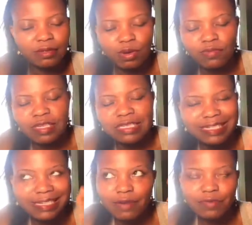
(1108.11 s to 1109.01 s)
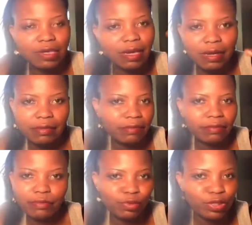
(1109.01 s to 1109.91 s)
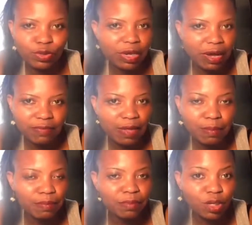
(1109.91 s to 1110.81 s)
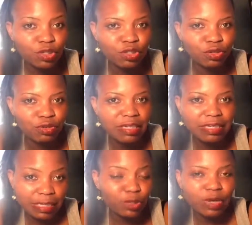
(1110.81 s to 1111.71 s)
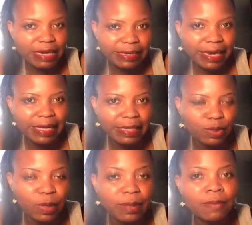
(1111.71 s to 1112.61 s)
Obviously, in Africa, we don't have that luxury, in Uganda anyway.